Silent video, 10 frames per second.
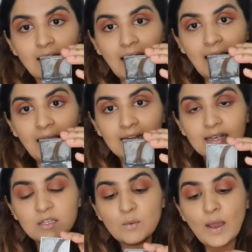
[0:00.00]

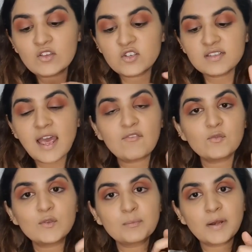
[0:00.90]
and you just have
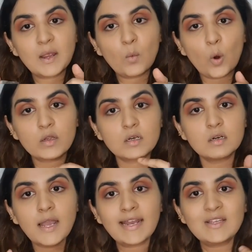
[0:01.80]
to spray
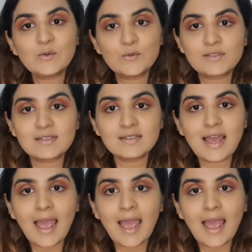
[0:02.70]
water and use it,